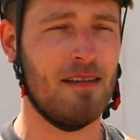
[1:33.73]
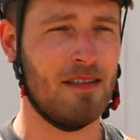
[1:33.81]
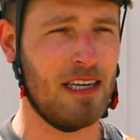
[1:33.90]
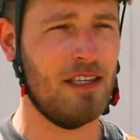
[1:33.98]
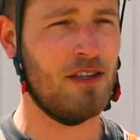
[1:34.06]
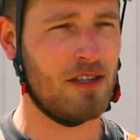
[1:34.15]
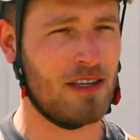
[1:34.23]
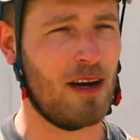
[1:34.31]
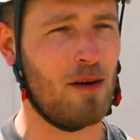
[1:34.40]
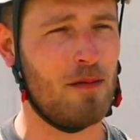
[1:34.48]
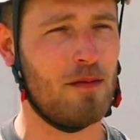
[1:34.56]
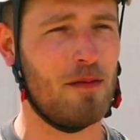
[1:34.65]
teach
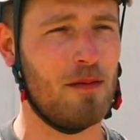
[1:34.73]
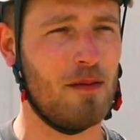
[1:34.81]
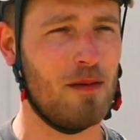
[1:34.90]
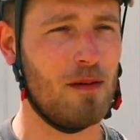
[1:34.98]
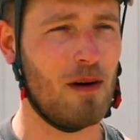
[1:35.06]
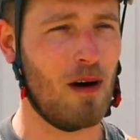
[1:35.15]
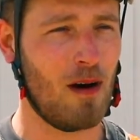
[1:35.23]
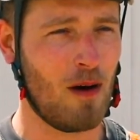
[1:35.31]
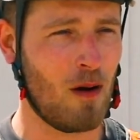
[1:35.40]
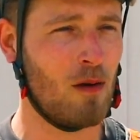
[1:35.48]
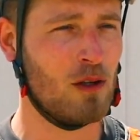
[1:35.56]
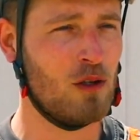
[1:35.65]
yourself
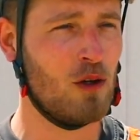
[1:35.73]
along the